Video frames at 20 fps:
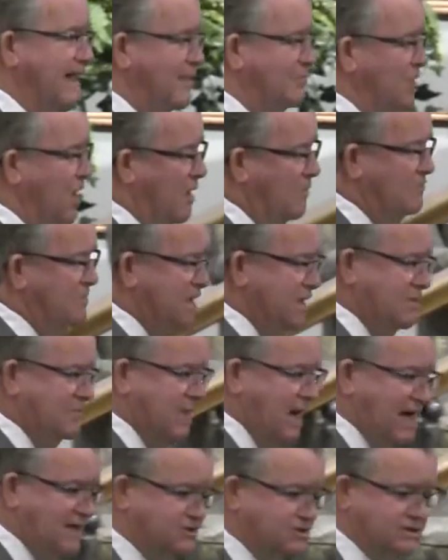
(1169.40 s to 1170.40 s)
I'm not
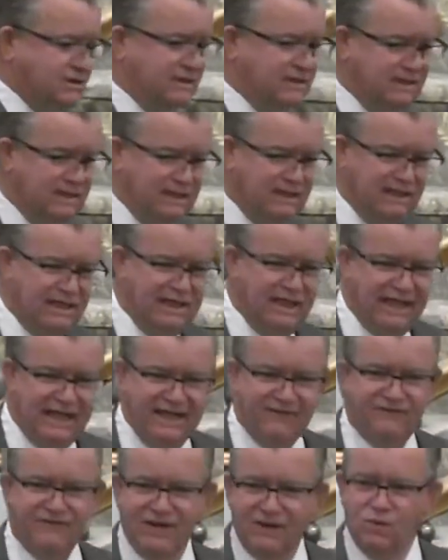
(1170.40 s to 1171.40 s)
minimizing it.
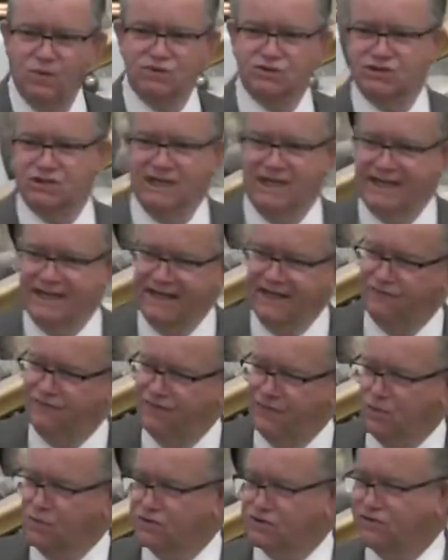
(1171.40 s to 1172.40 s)
If it was, if
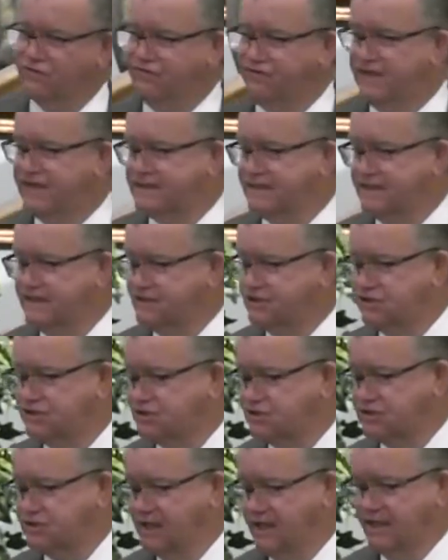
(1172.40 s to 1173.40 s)
it was a
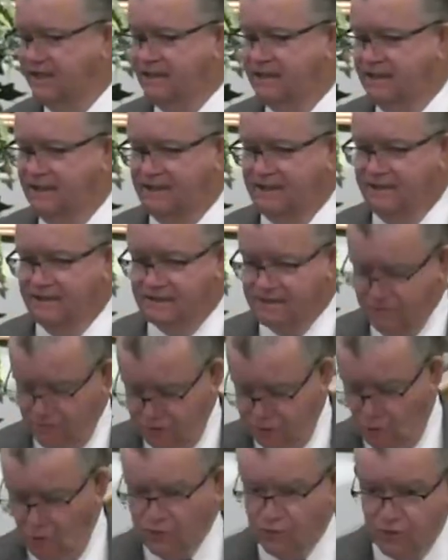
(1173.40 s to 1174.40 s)
fictitious thing,
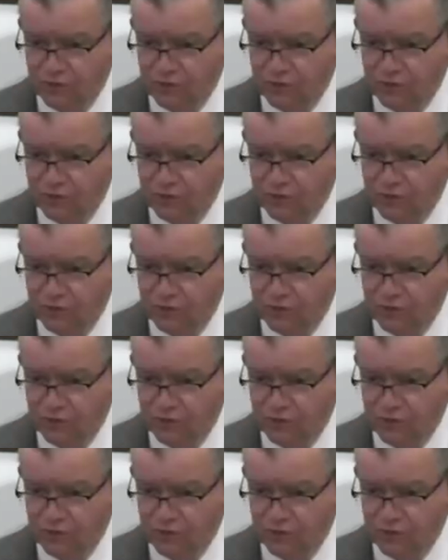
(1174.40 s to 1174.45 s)
Lord